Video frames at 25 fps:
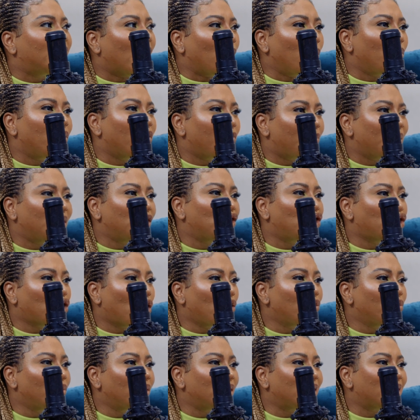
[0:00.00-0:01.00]
they would have been
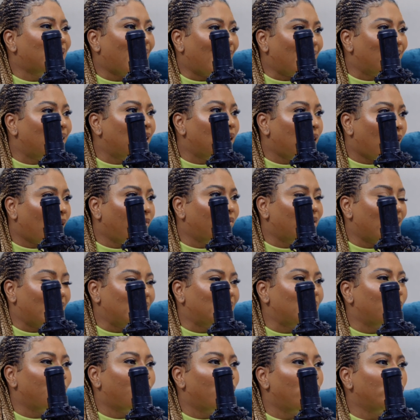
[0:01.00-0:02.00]
shown that love
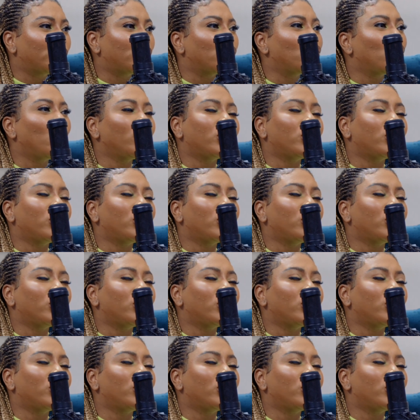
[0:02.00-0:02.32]
that's important,